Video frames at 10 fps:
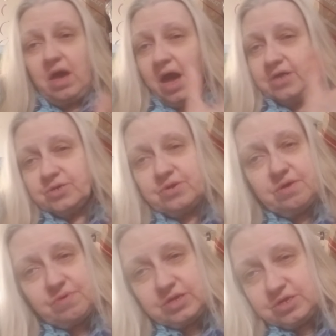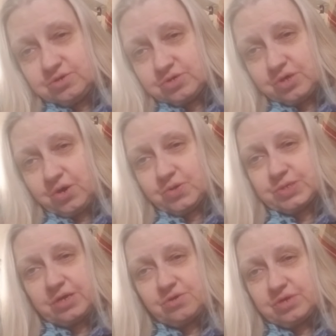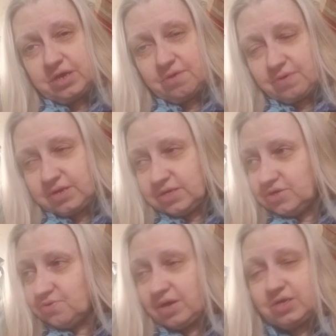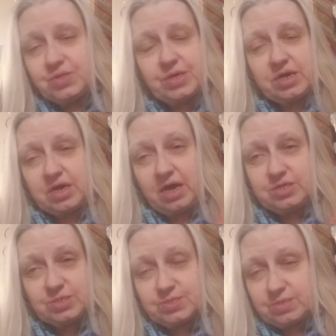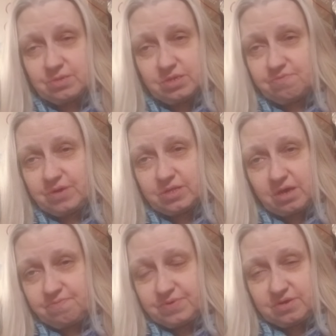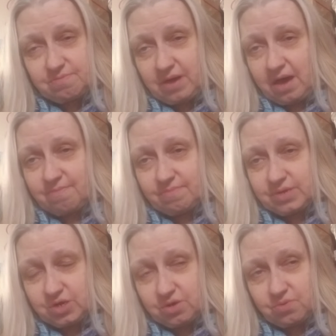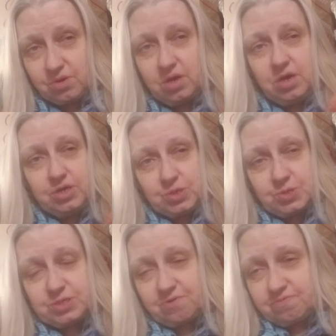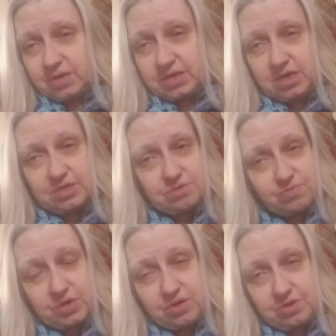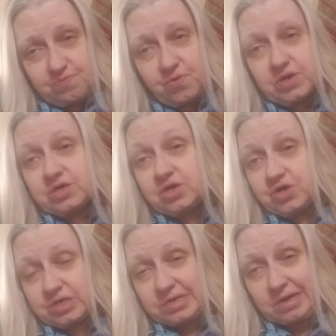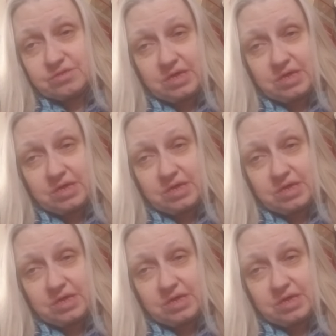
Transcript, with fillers: I don't have any new clothes. I don't have any new anything. I just live my life being a mom, you know, doing stuff for my kids. If we couldn't afford it, couldn't get it.